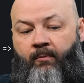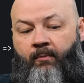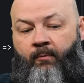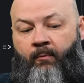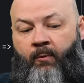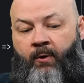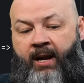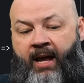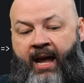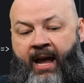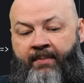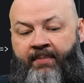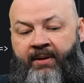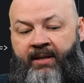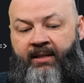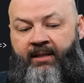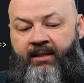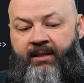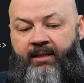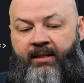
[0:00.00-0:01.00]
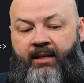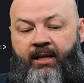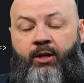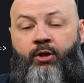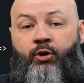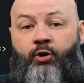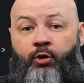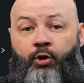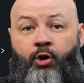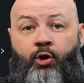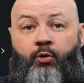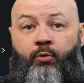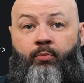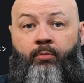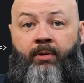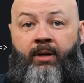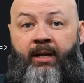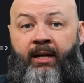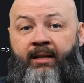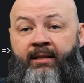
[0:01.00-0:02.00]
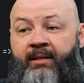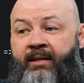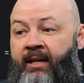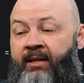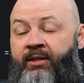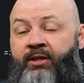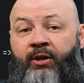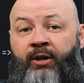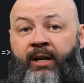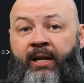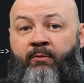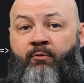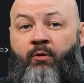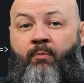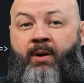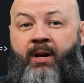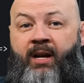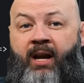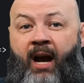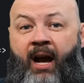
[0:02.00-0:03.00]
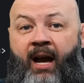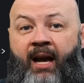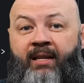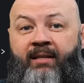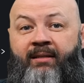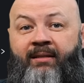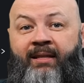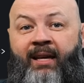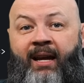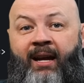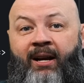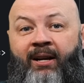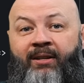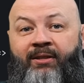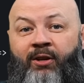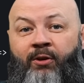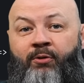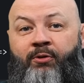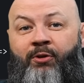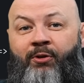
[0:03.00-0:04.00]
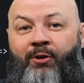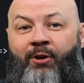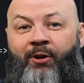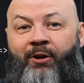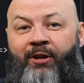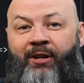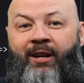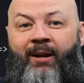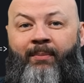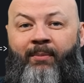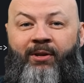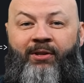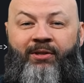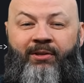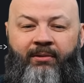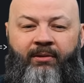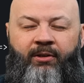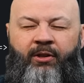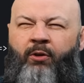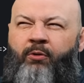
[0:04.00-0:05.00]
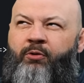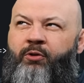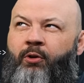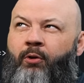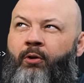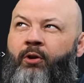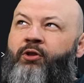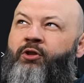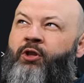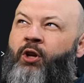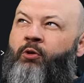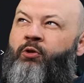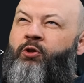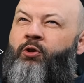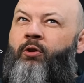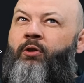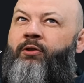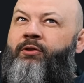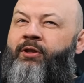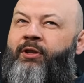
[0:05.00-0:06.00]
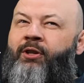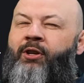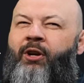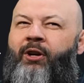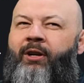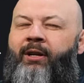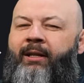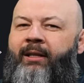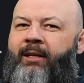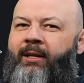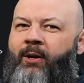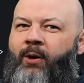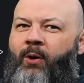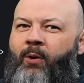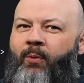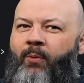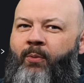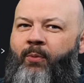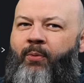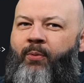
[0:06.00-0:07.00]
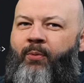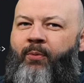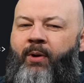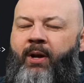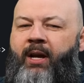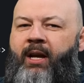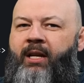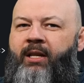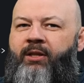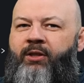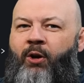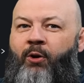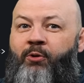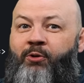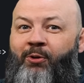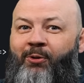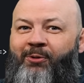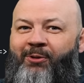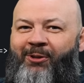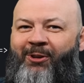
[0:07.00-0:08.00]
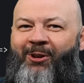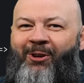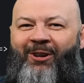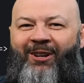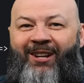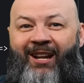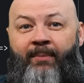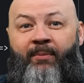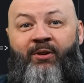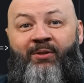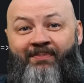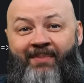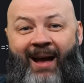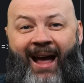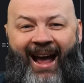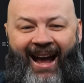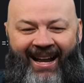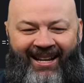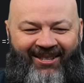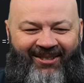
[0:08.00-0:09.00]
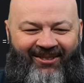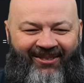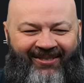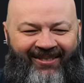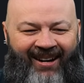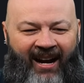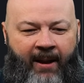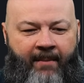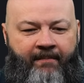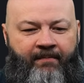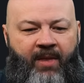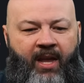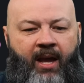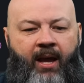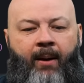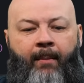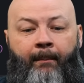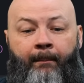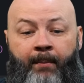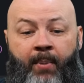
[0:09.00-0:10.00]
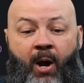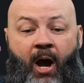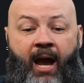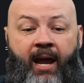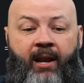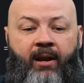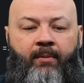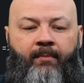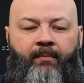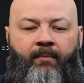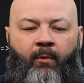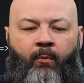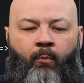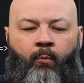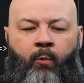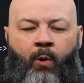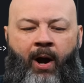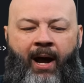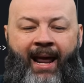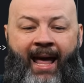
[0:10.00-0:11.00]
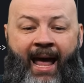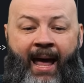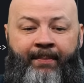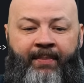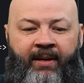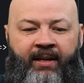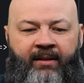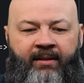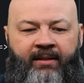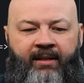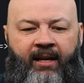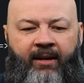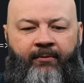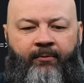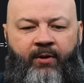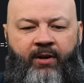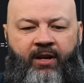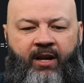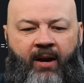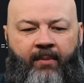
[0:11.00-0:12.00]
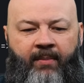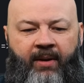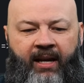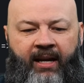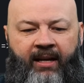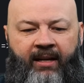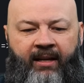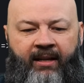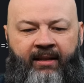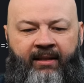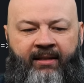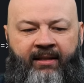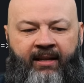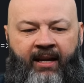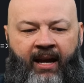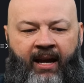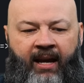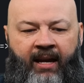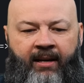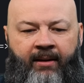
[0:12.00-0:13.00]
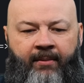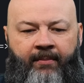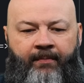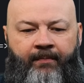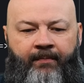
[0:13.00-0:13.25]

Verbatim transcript: What happens? True. It says they're equal because their social security numbers, social, social security, Social security numbers match, right? But what happens if we come in and said,